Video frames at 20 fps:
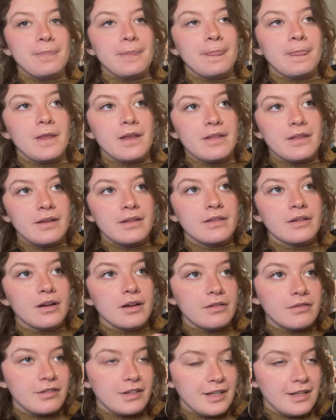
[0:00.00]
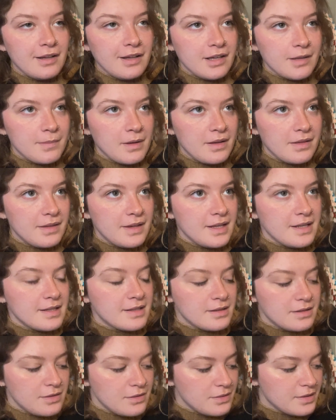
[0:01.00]
The thing that I really like about these
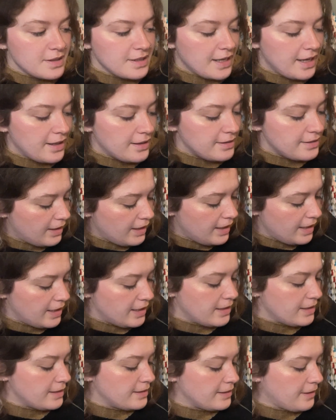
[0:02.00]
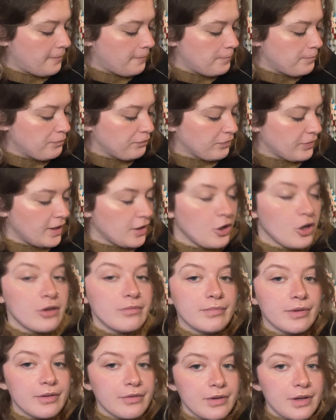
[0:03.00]
two sets is they go
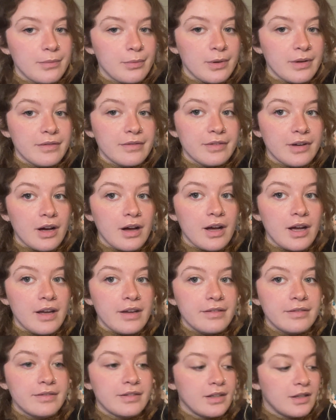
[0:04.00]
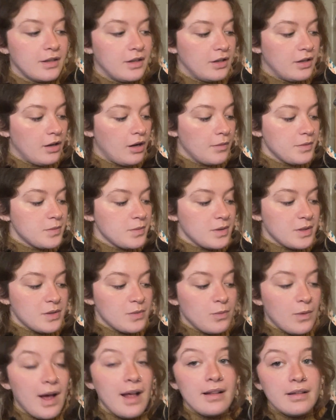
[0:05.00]
from a 3.5 up to a
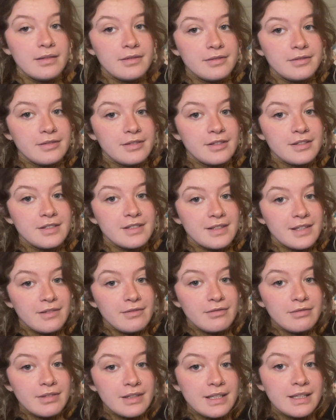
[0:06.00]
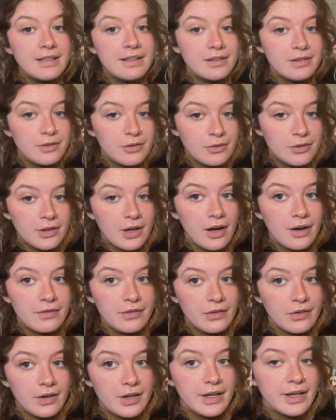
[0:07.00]
12, so they really do
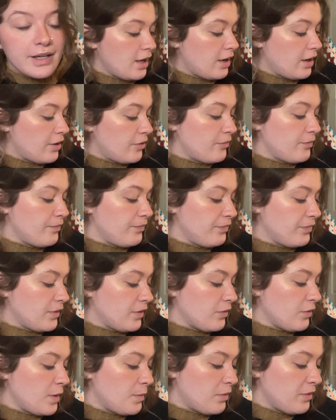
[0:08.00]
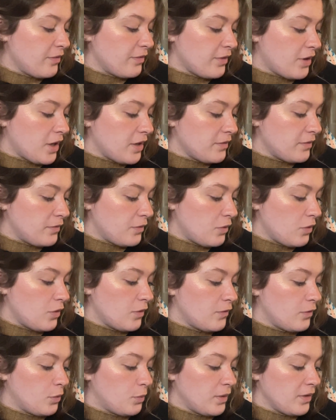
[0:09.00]
cover it. The 3.5, 4,
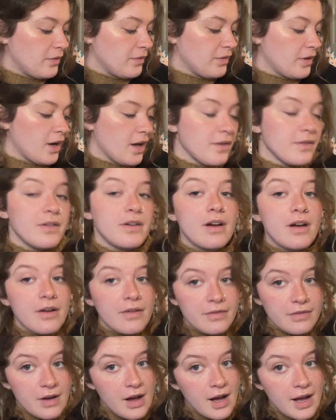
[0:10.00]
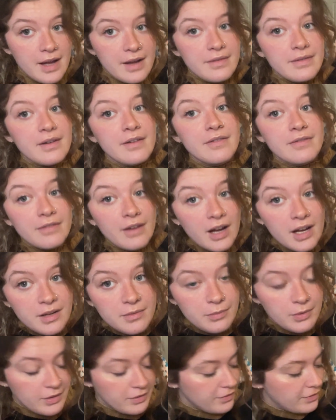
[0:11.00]
4.5, 5,
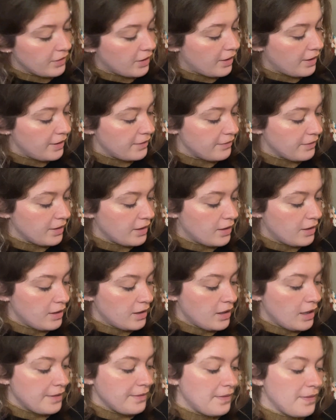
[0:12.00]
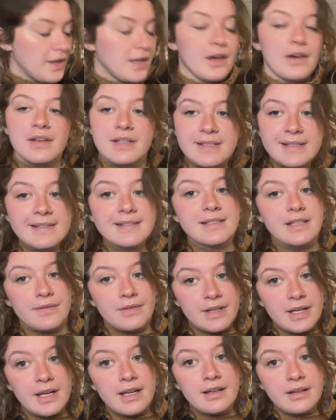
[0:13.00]
5.5, and then they go 6,
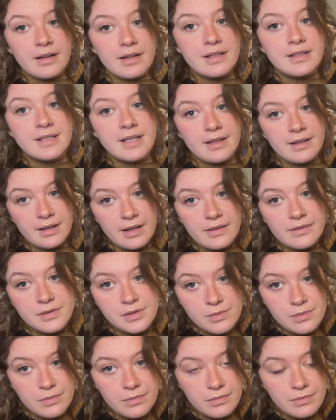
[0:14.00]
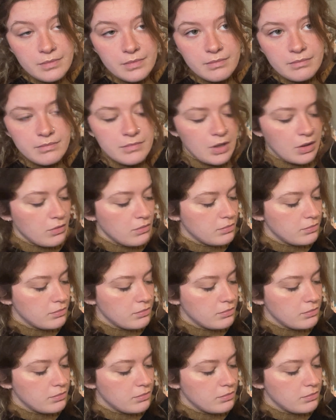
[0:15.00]
7, 8, 9, 10, 11, 12, no,